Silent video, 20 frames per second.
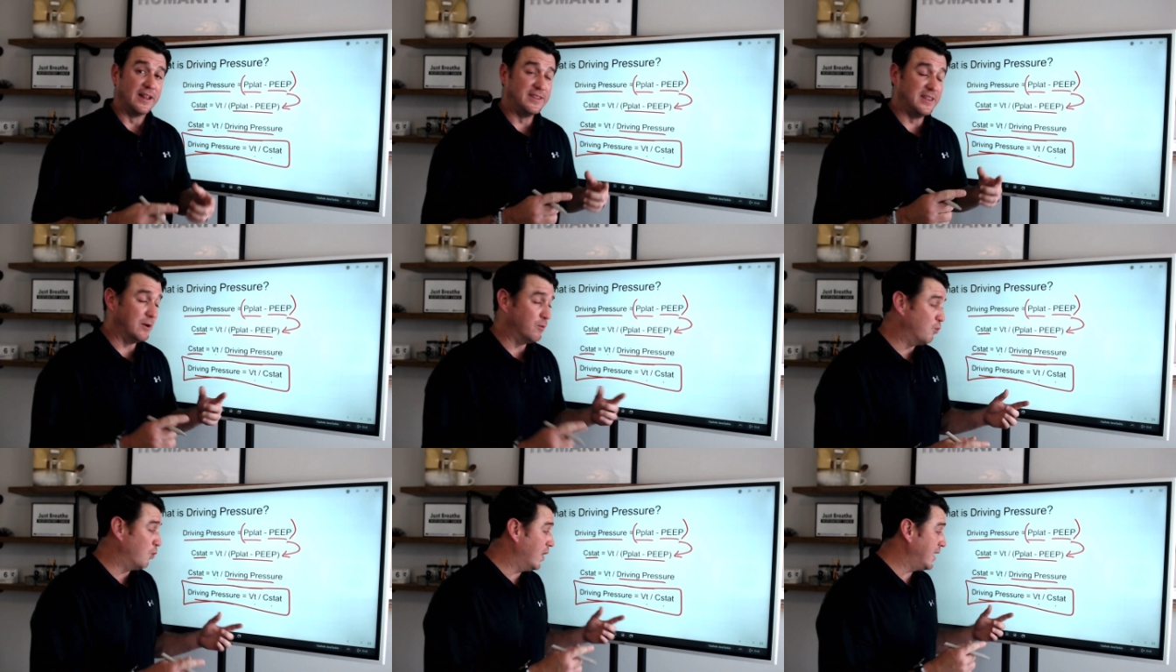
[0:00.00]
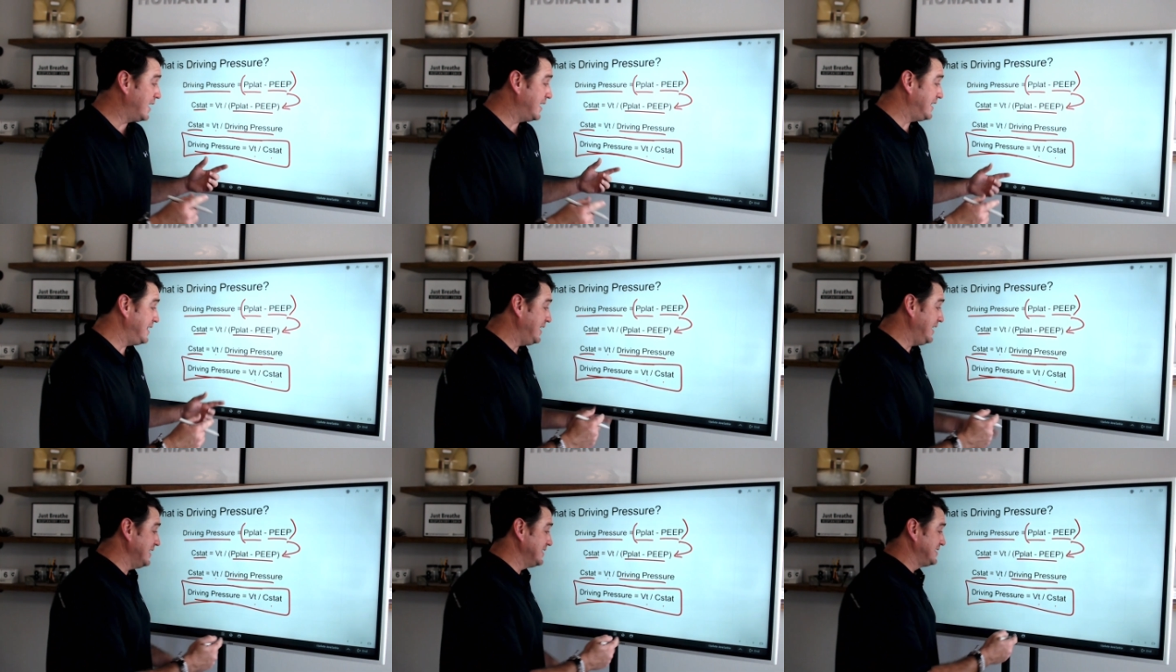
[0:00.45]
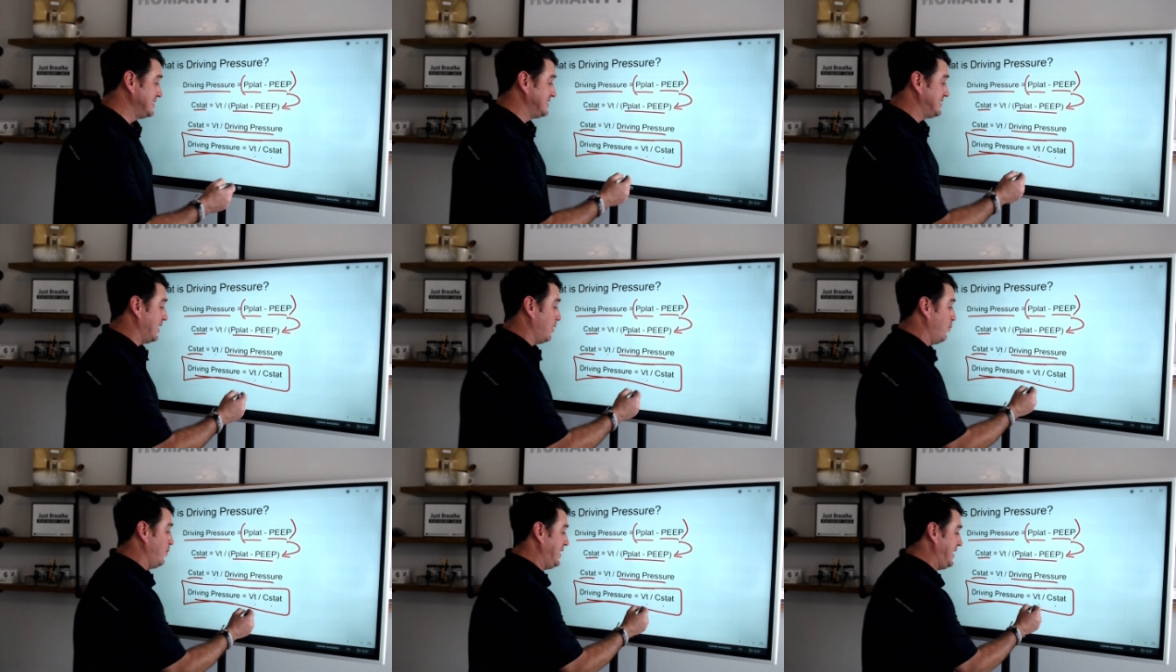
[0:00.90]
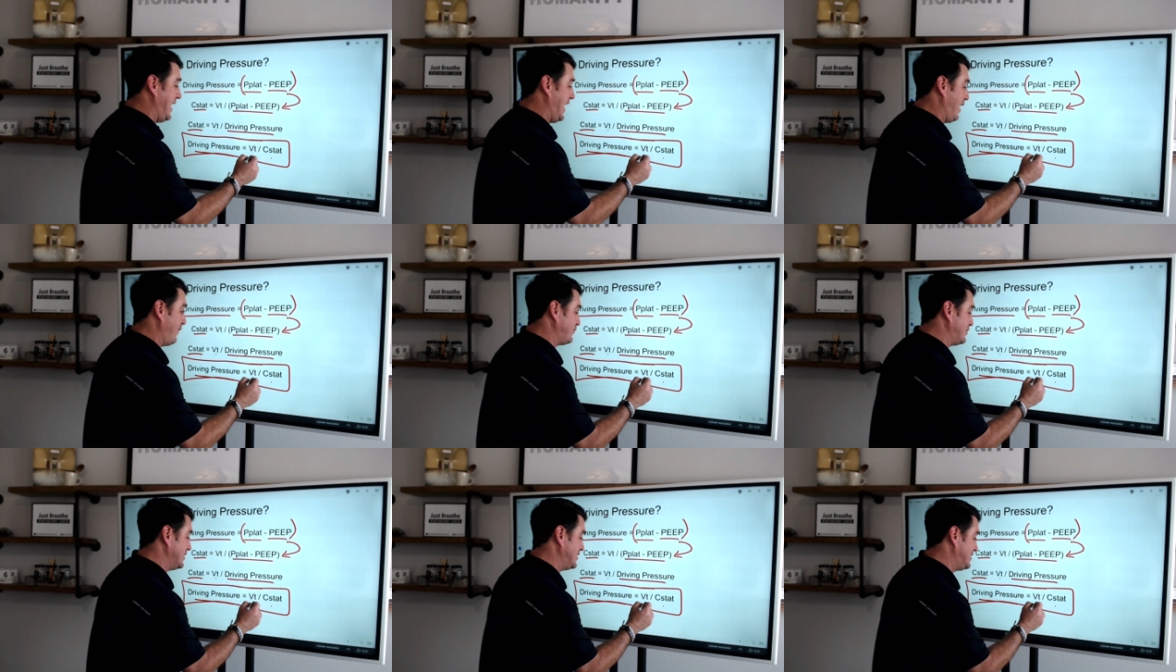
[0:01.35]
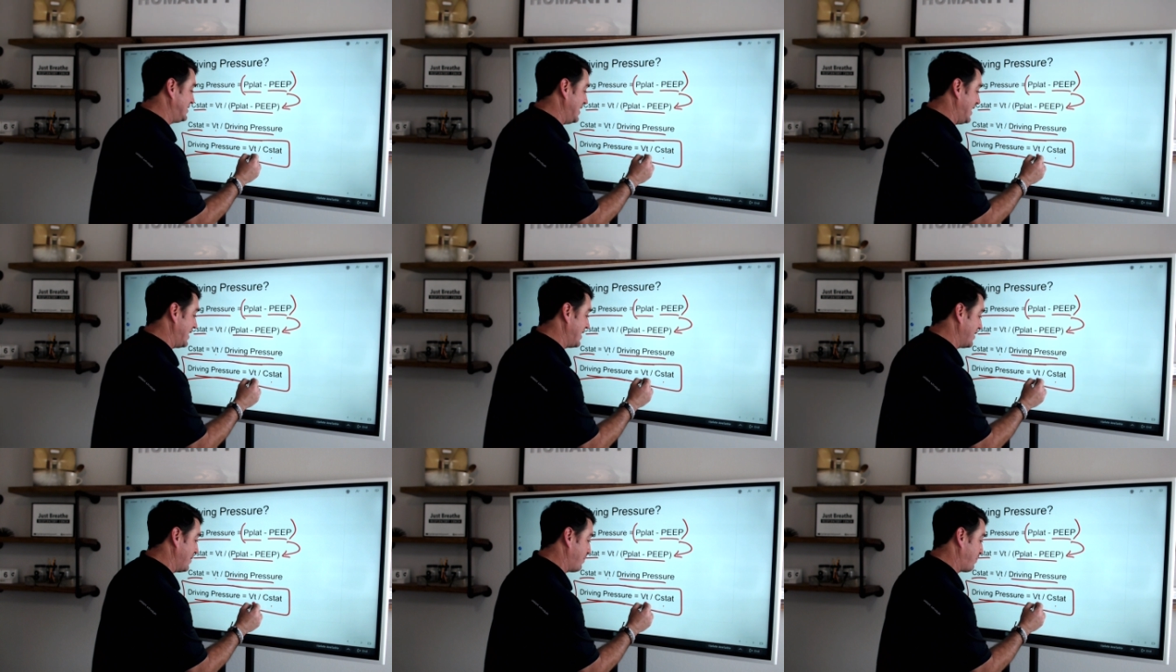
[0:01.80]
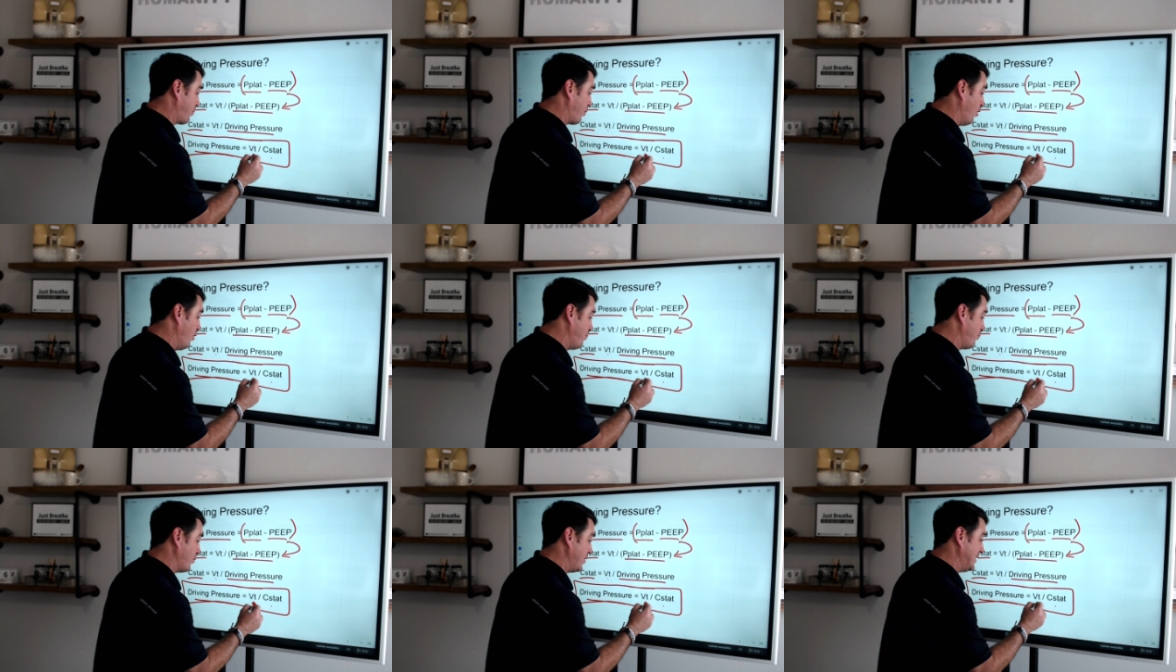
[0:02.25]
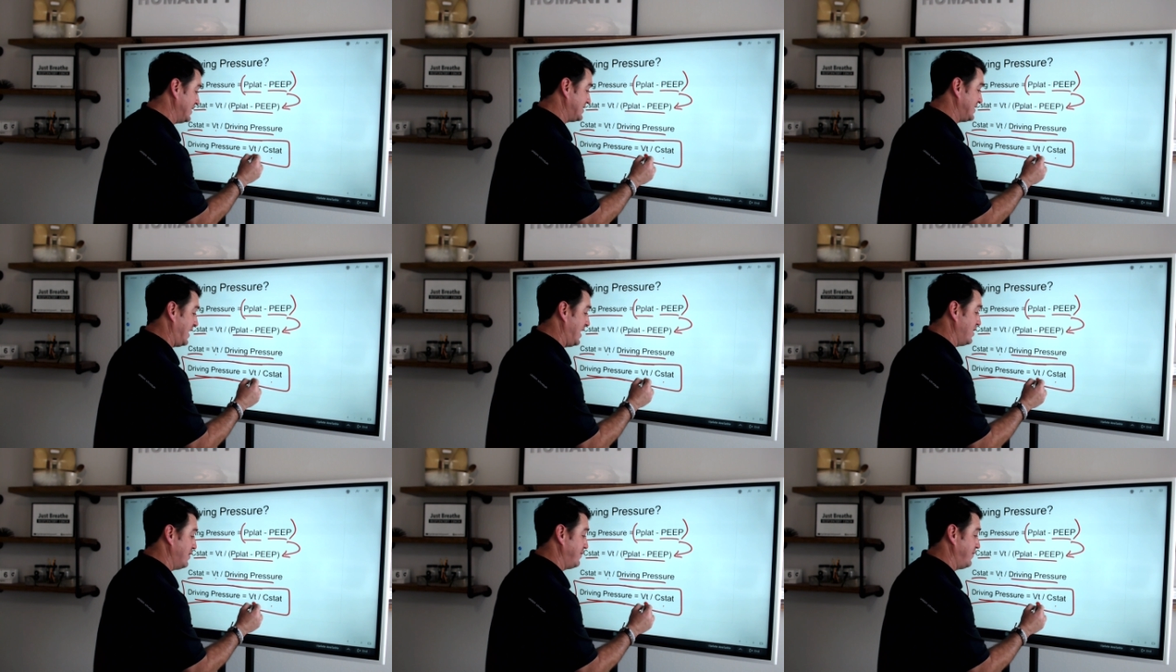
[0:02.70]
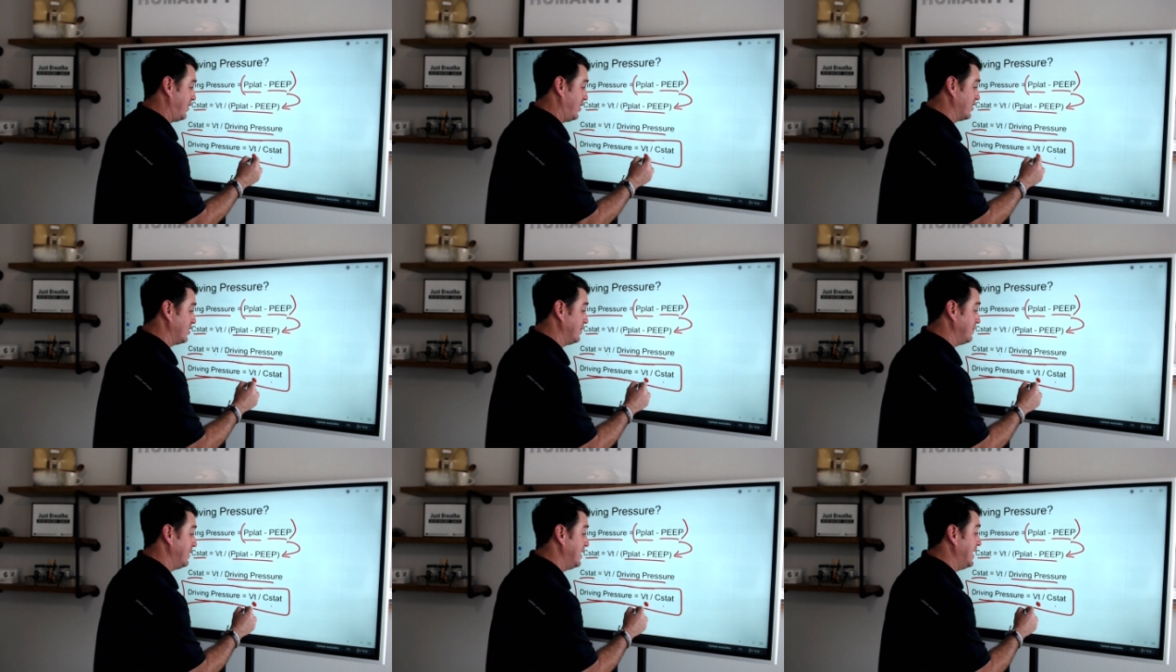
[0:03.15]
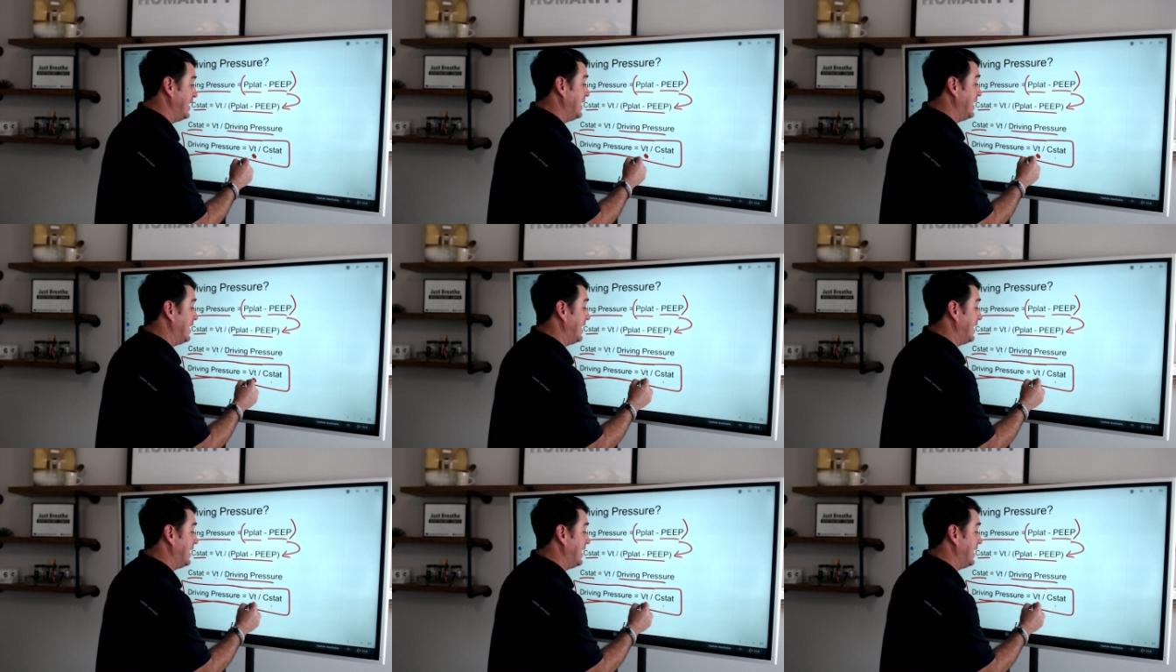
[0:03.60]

then what it is is that we have to set an appropriate tidal volume